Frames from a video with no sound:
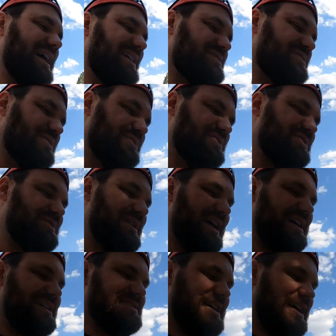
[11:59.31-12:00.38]
I told you
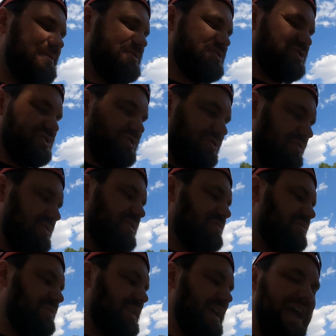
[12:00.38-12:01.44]
guys I would show
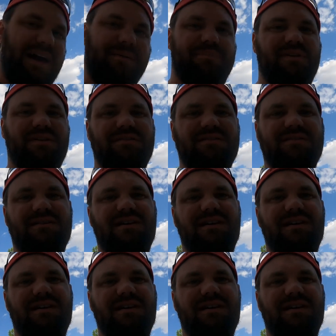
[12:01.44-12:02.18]
you what happened